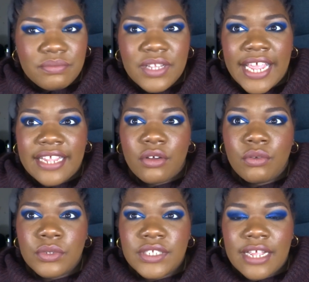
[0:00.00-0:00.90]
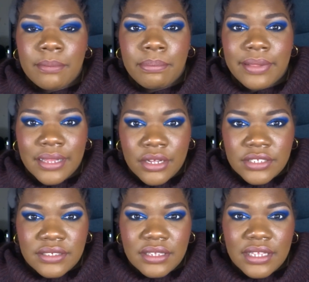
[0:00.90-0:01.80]
like almost like
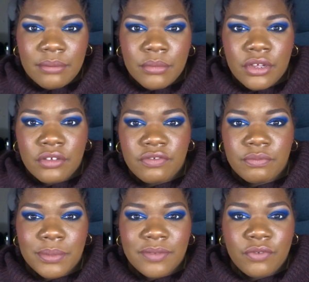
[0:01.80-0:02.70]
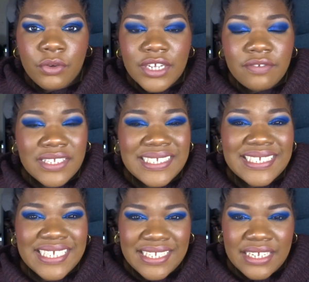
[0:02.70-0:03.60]
blot them off before even
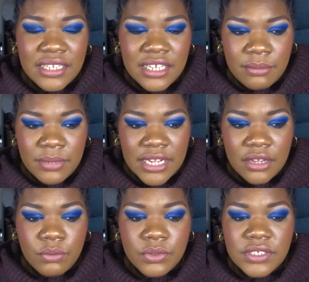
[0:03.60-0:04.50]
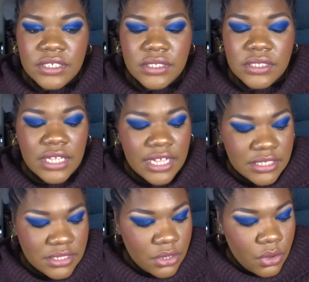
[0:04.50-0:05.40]
setting them. Like once it
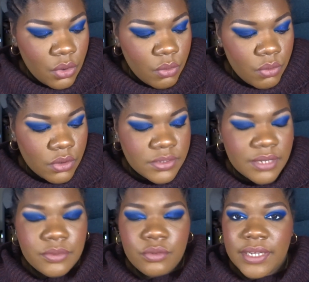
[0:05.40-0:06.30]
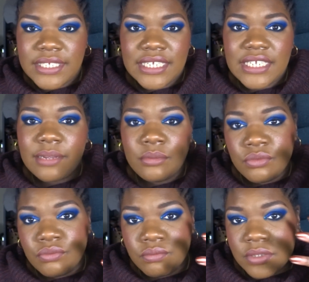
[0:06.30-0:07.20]
has warmed up to my skin,
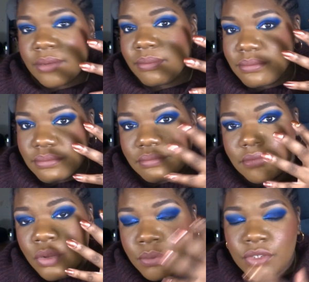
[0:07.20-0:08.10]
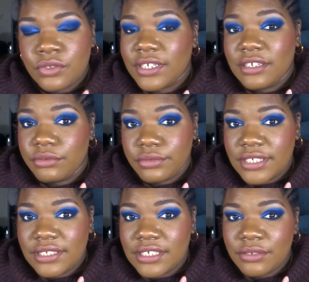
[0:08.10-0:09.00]
I'm almost looking
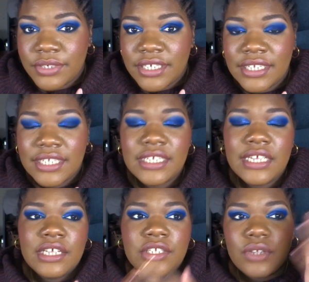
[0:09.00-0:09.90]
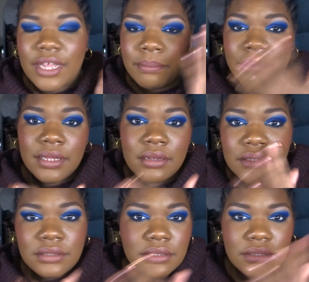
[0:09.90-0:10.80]
greasy really, so I
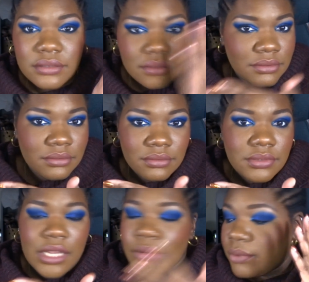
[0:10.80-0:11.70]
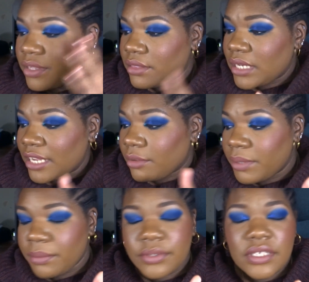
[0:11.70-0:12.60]
blot with like a
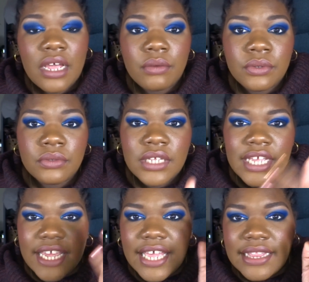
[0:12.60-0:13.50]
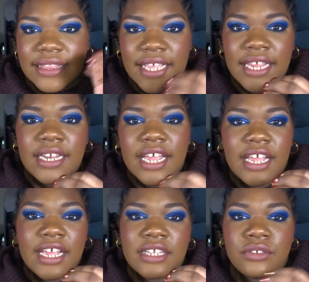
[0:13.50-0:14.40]
paper towel, and then
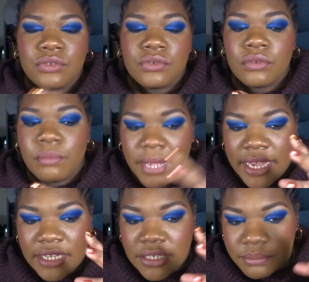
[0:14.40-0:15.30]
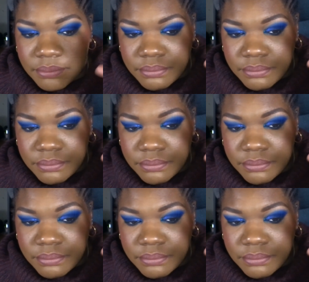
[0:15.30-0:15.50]
I do my